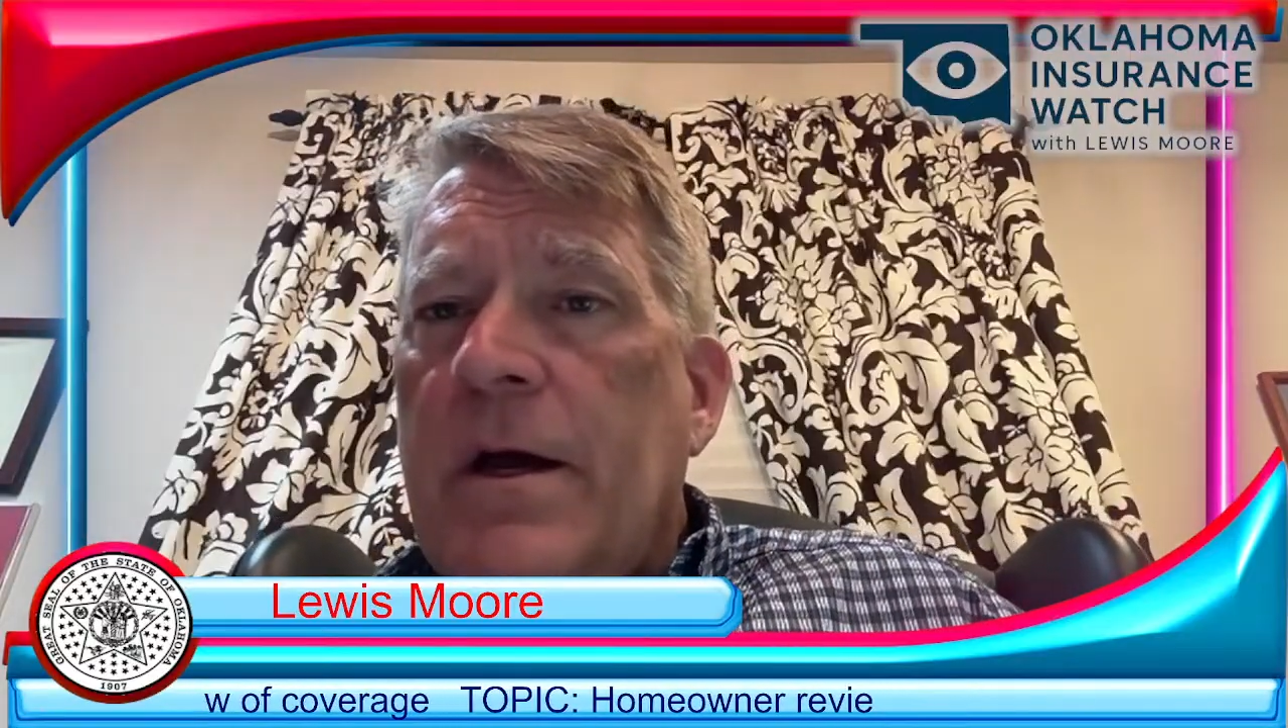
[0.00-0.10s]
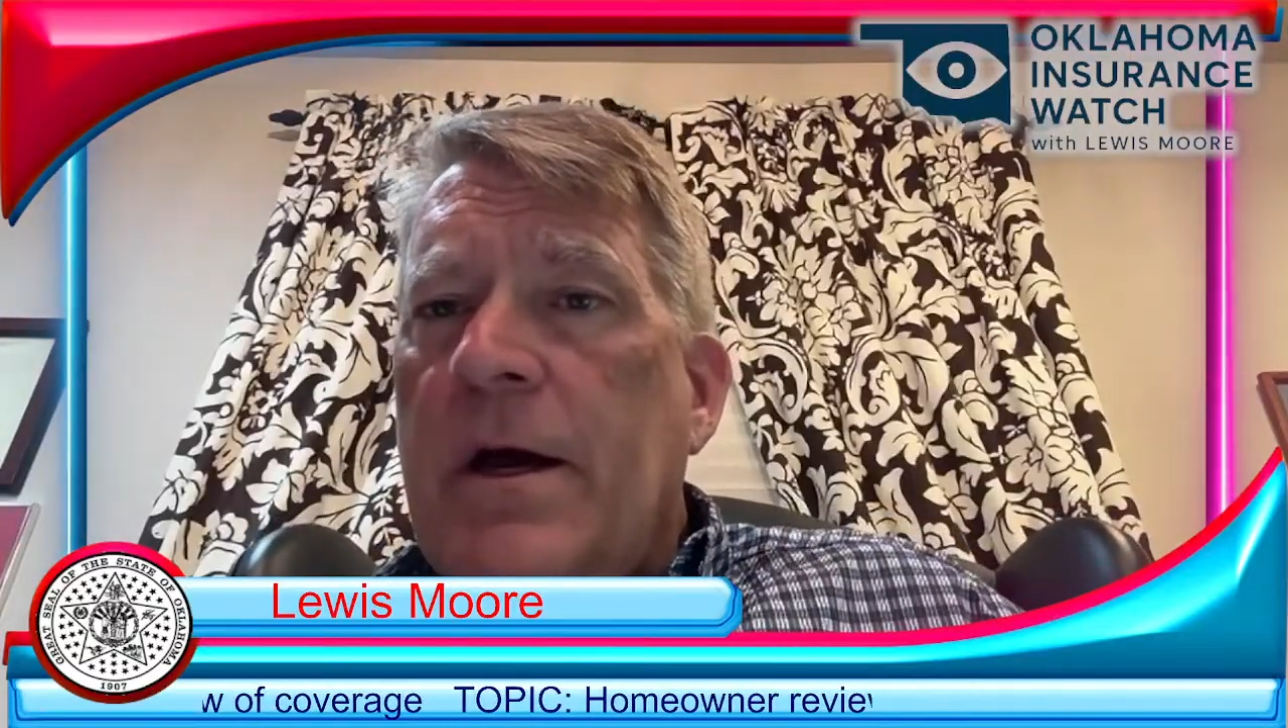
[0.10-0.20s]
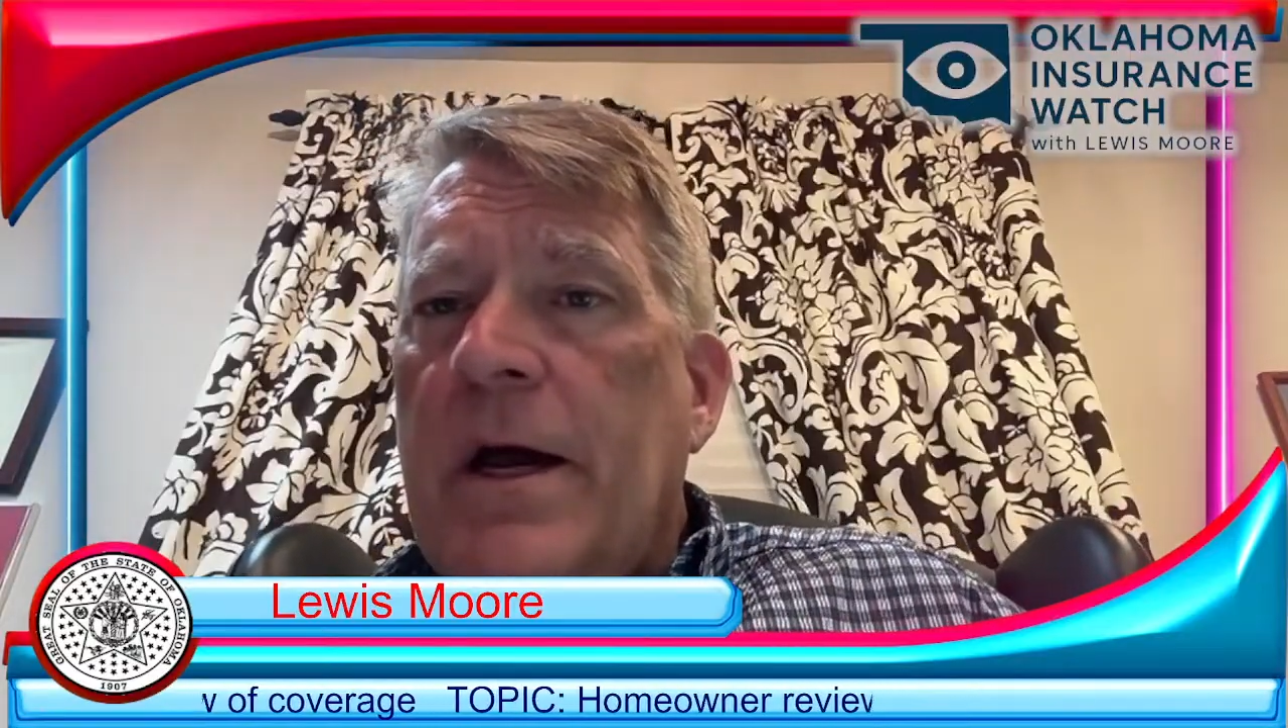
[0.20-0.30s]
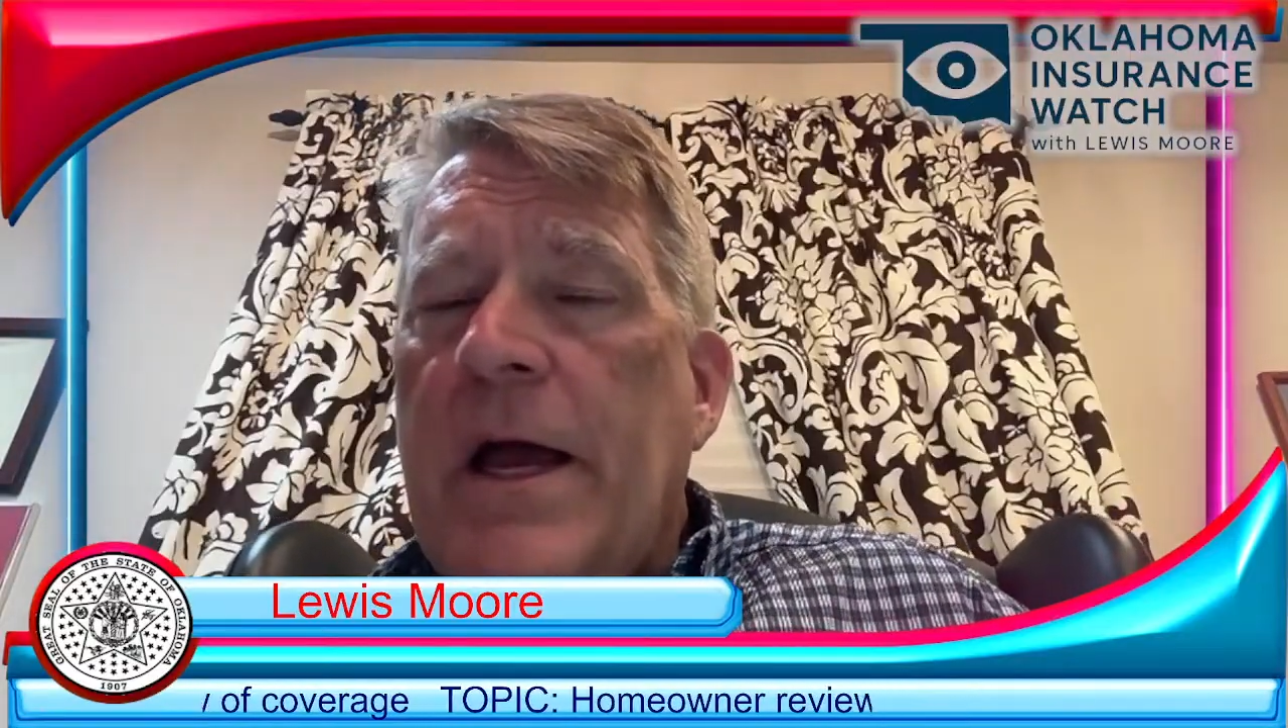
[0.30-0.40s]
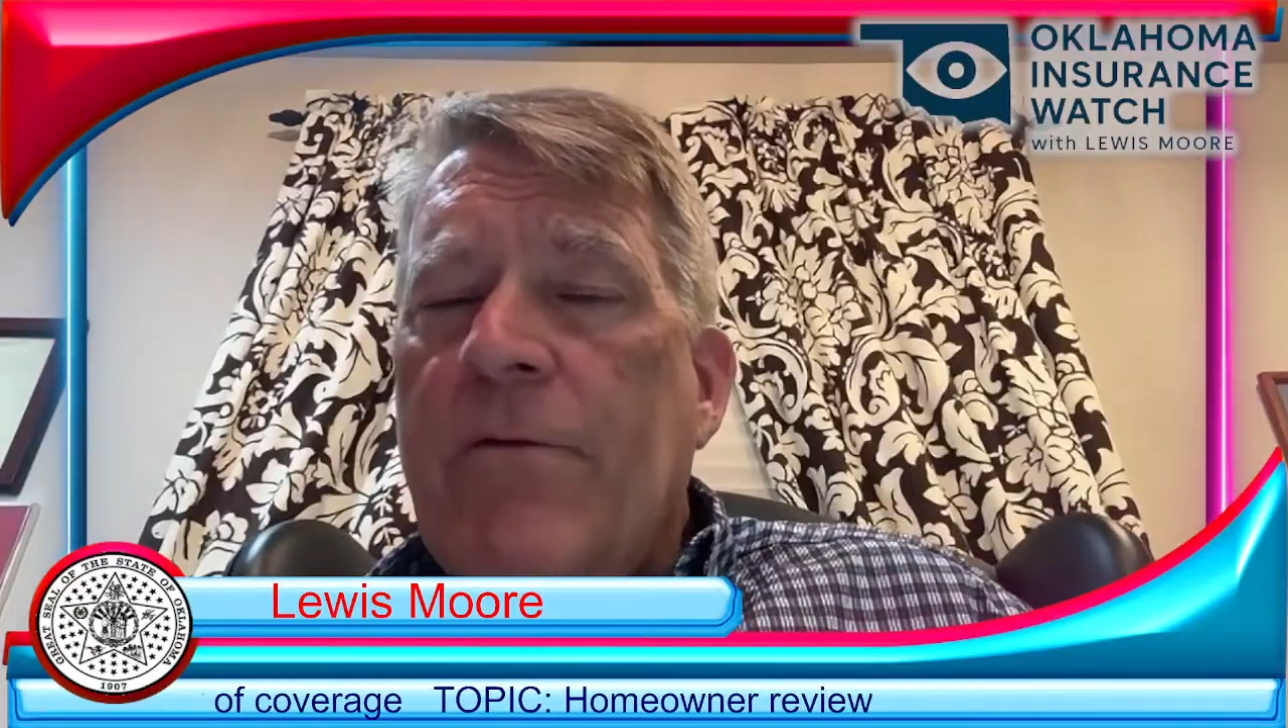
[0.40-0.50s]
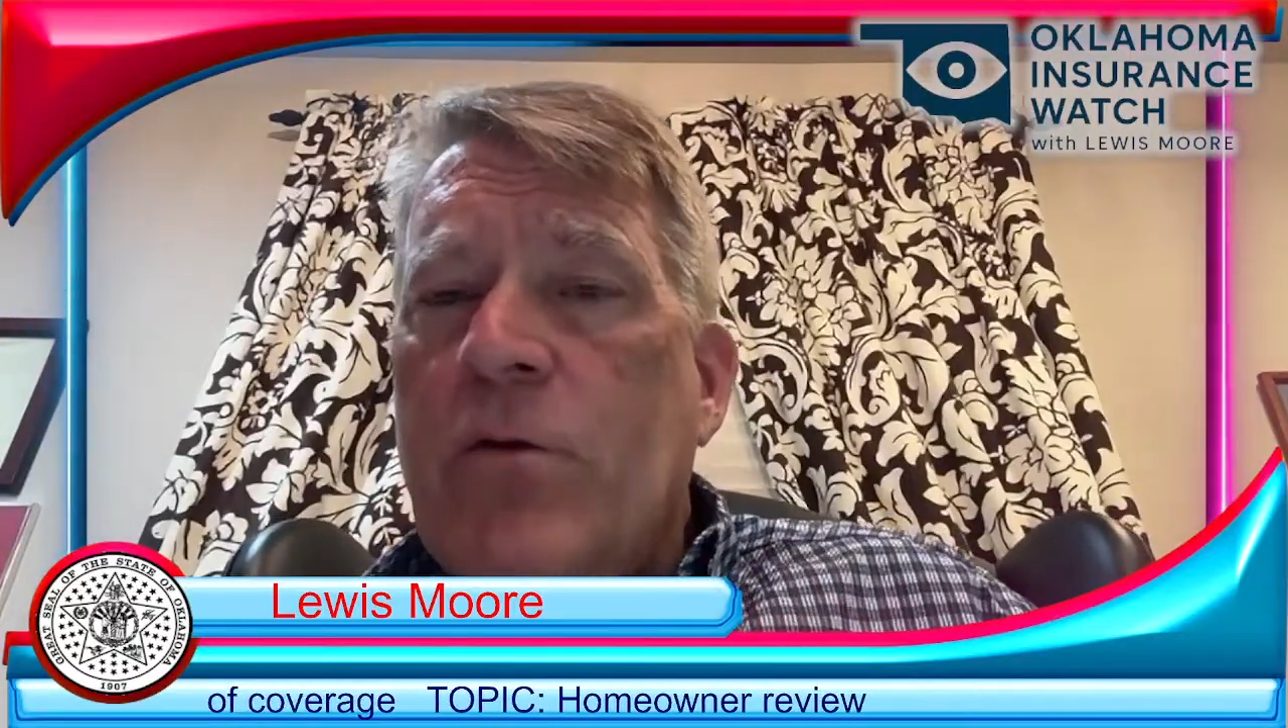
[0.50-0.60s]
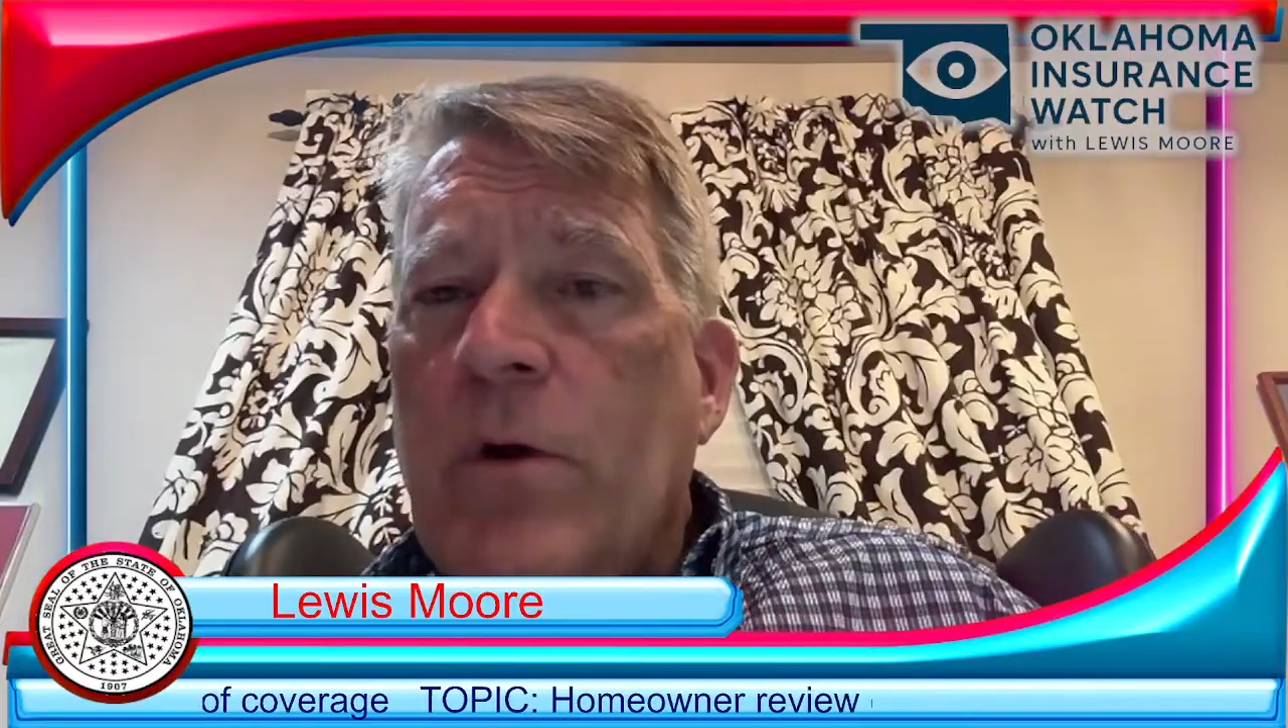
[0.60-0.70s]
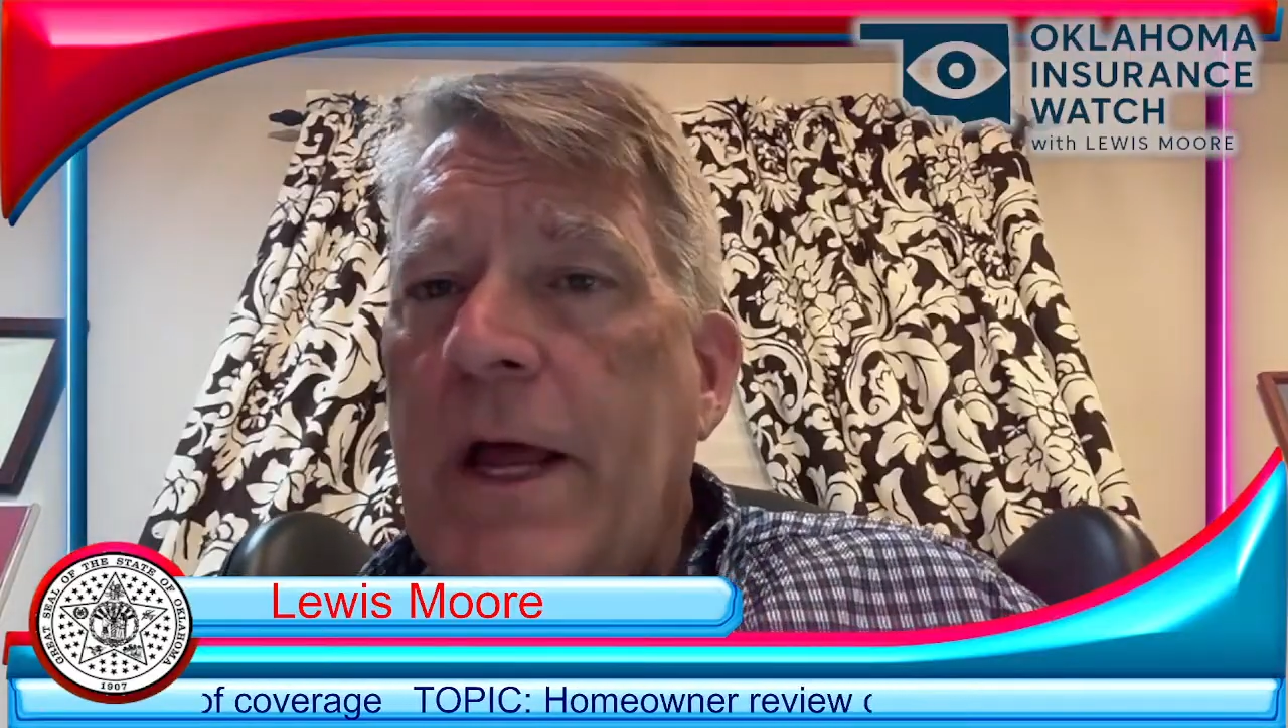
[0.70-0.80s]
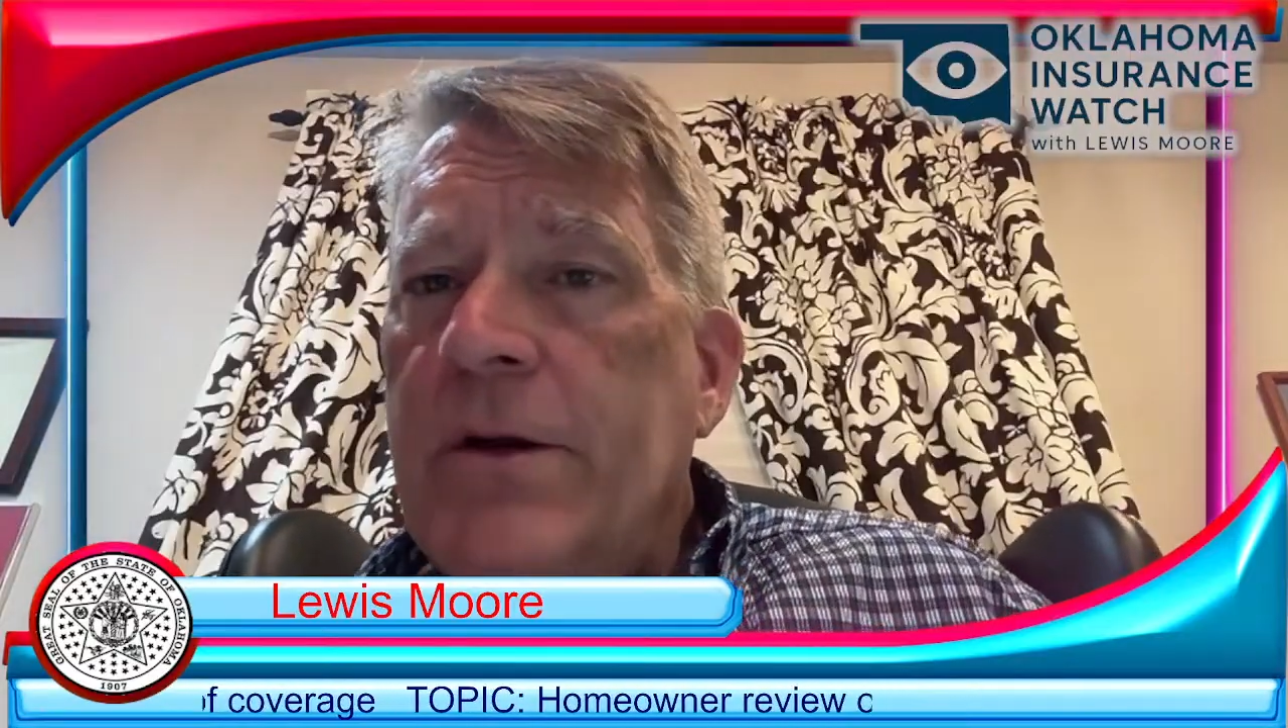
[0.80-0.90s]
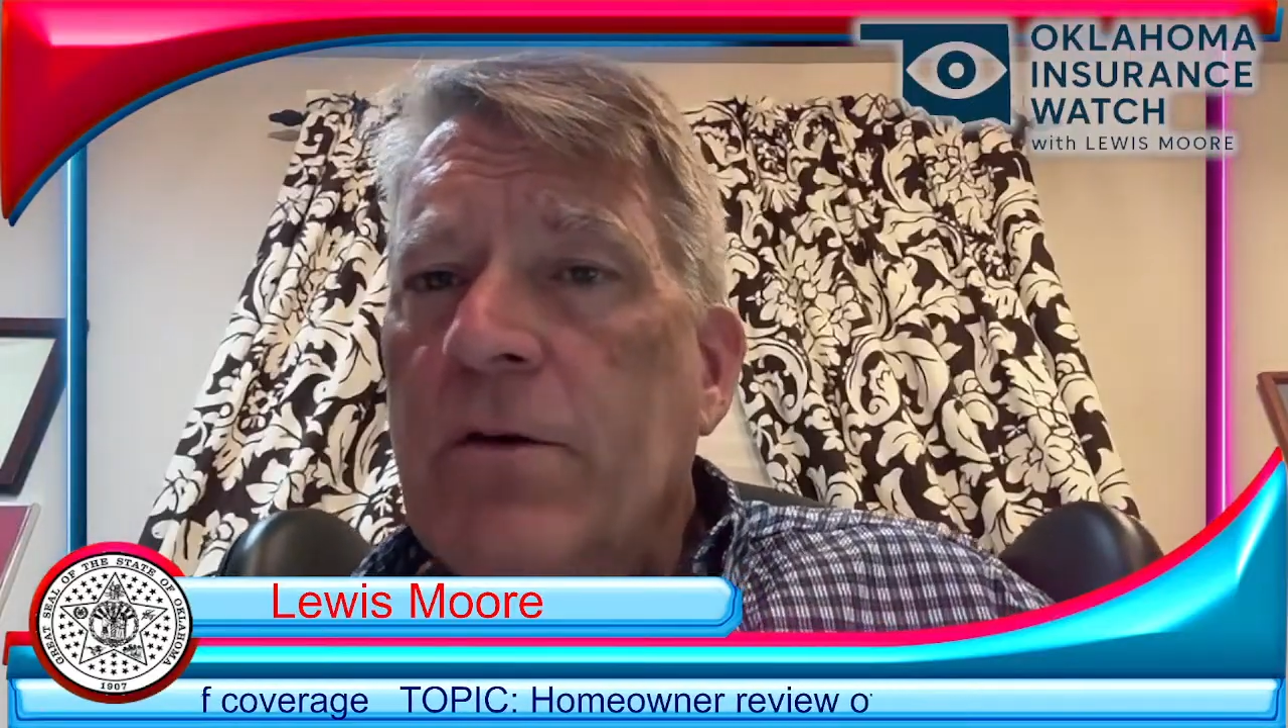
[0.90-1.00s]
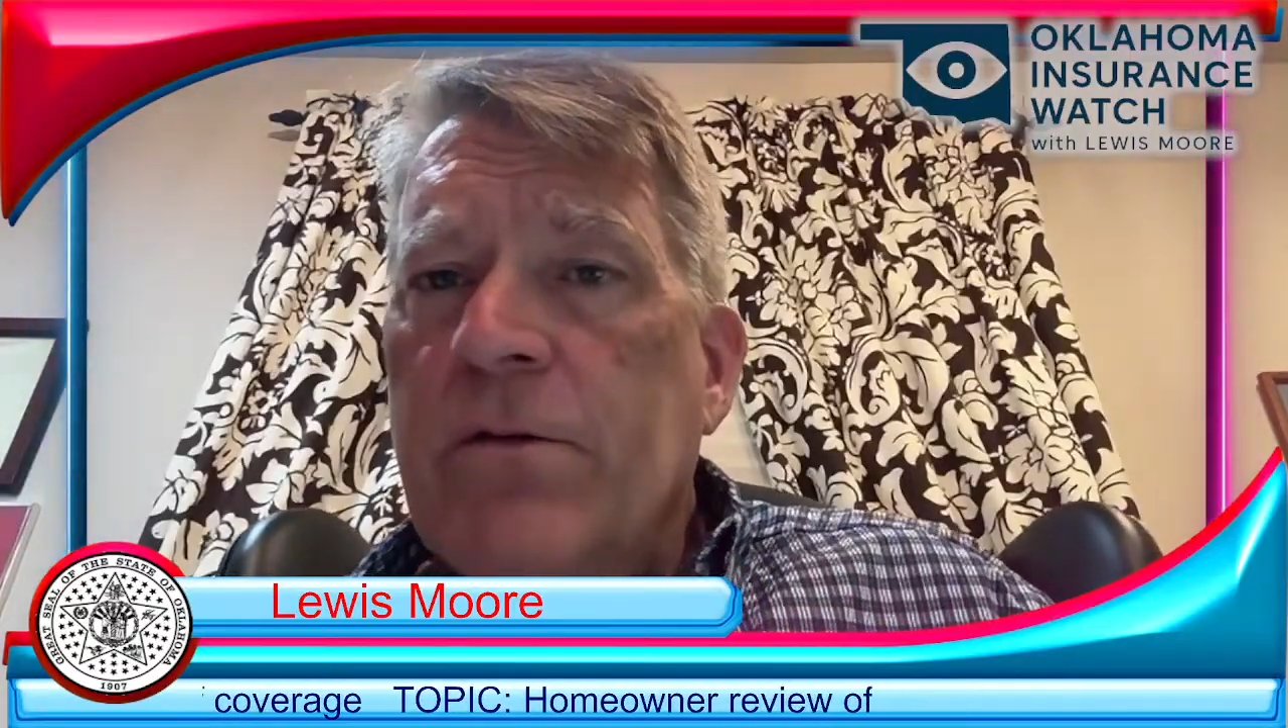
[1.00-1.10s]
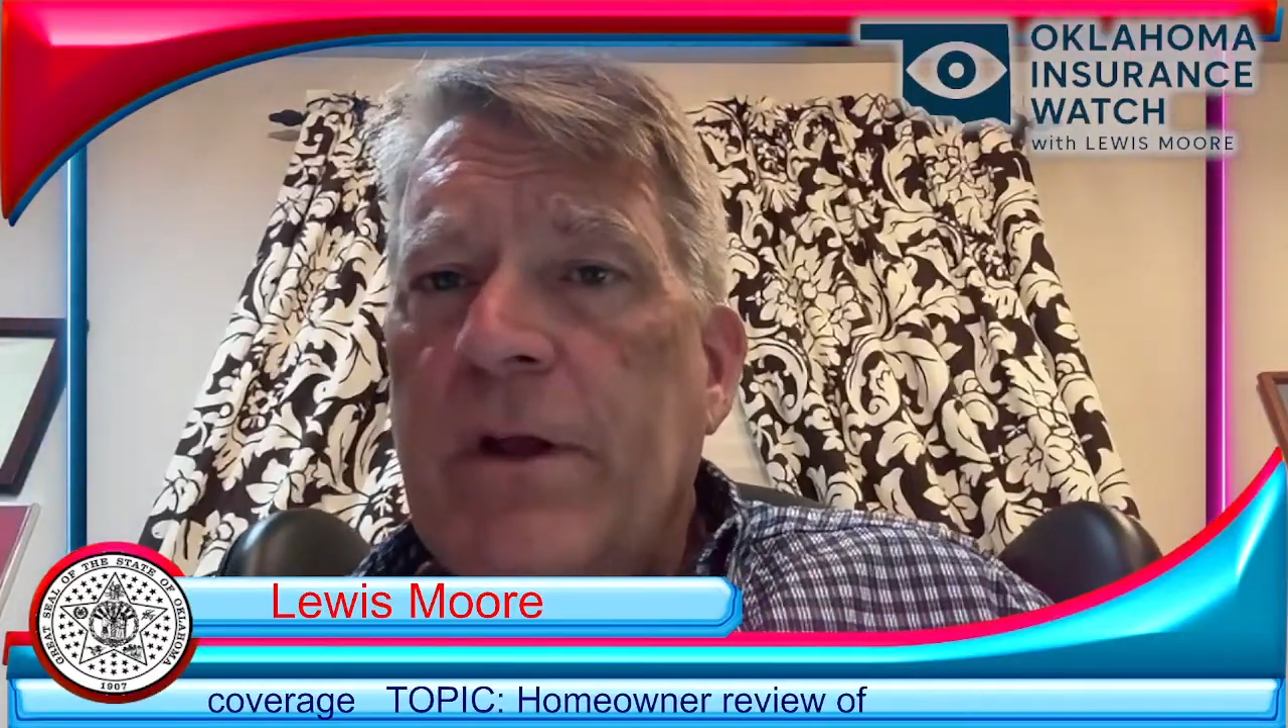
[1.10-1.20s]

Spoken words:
I have granules